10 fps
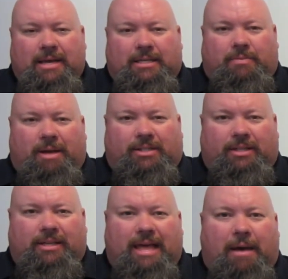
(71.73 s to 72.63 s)

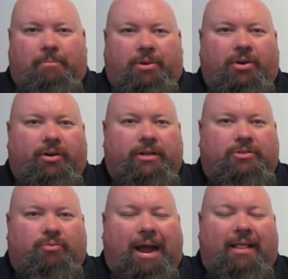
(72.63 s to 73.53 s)
especially that
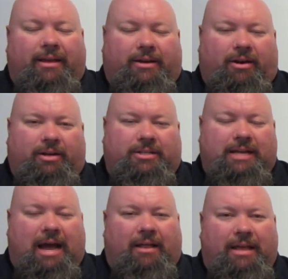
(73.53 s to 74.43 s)
purist rally car
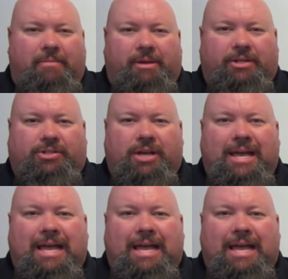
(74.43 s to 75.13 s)
style image.